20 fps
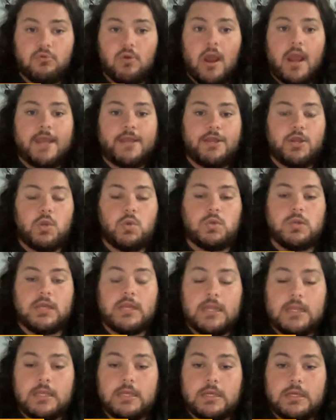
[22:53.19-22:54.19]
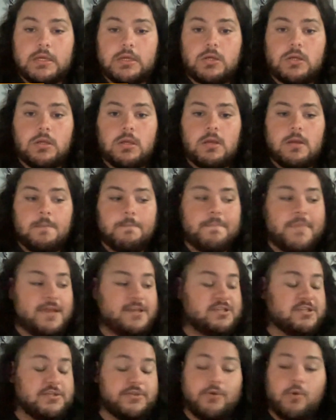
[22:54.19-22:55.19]
Brian O'Neill,
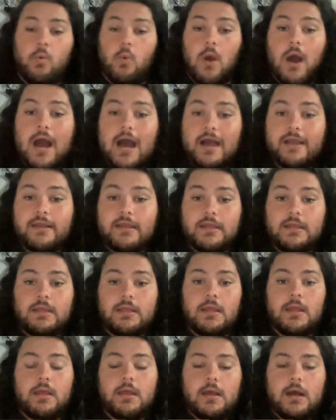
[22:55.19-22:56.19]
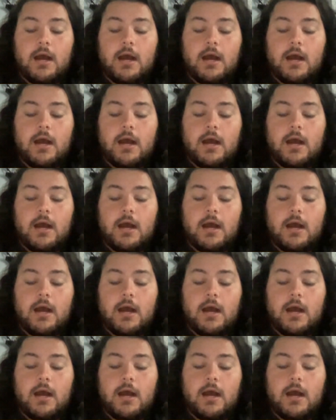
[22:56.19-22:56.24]
Bista Wadi.